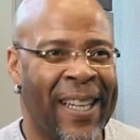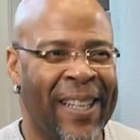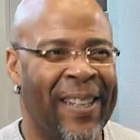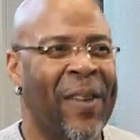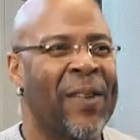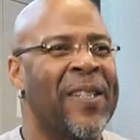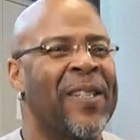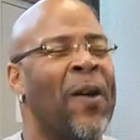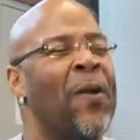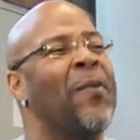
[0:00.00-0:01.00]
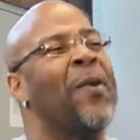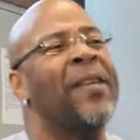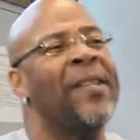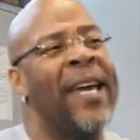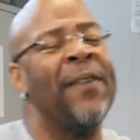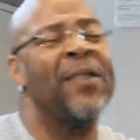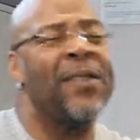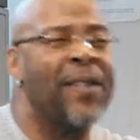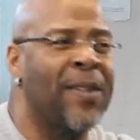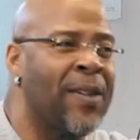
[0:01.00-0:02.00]
You know, so when the Davis
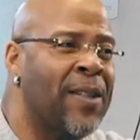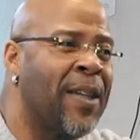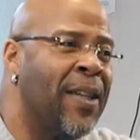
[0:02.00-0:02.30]
sisters,